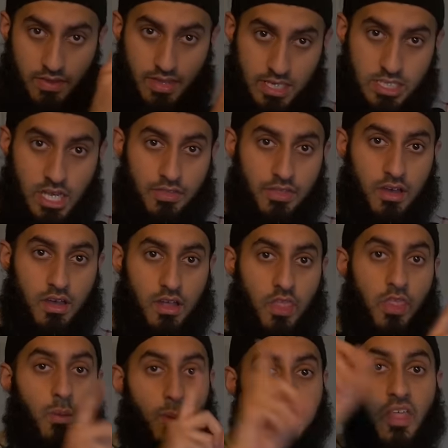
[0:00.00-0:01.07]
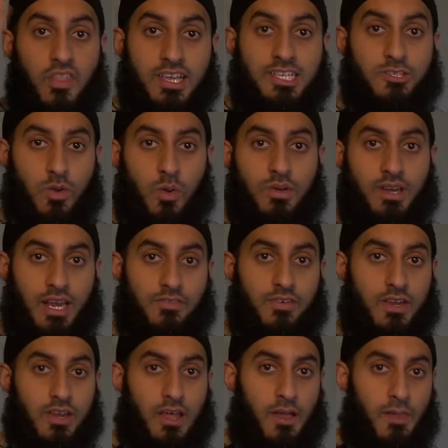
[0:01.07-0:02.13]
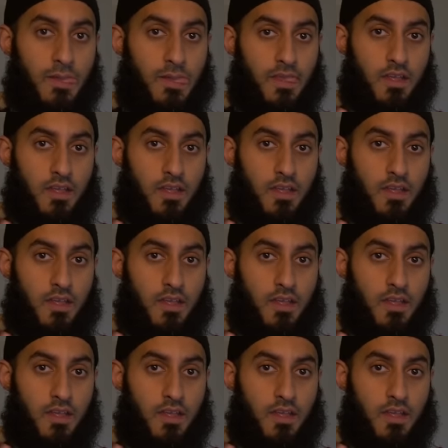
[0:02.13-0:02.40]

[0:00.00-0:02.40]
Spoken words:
each other the way that they should only love Allah,